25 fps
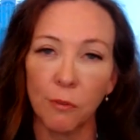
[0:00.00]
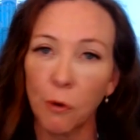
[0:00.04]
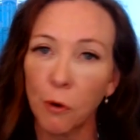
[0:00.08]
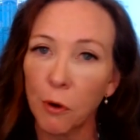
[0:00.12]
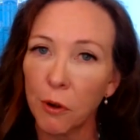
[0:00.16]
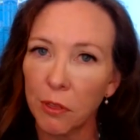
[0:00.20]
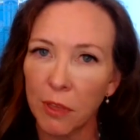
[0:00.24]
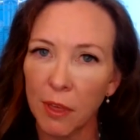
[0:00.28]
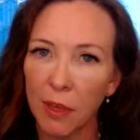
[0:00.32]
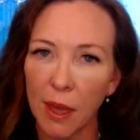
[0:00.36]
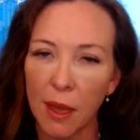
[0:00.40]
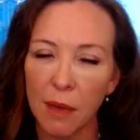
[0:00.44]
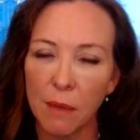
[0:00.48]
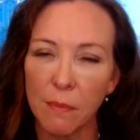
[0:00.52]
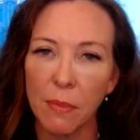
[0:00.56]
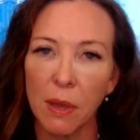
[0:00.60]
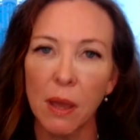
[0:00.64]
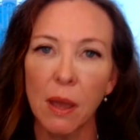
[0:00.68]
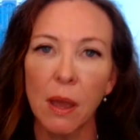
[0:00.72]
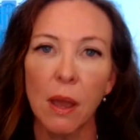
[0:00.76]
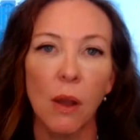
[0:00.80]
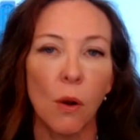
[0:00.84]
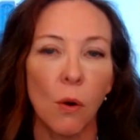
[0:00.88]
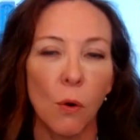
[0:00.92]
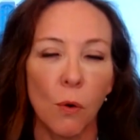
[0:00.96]
for them
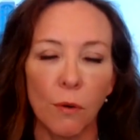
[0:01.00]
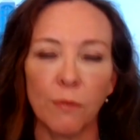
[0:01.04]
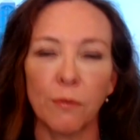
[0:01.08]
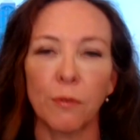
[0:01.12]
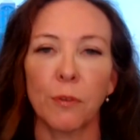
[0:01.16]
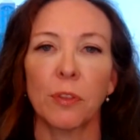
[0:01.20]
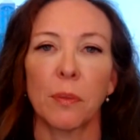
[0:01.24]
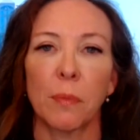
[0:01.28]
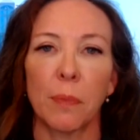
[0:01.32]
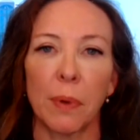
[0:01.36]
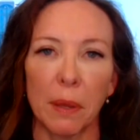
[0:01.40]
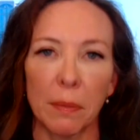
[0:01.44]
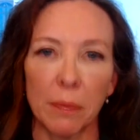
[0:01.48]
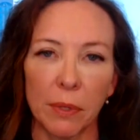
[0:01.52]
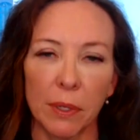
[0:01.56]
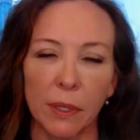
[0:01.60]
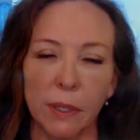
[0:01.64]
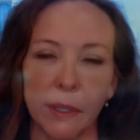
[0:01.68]
or for the public.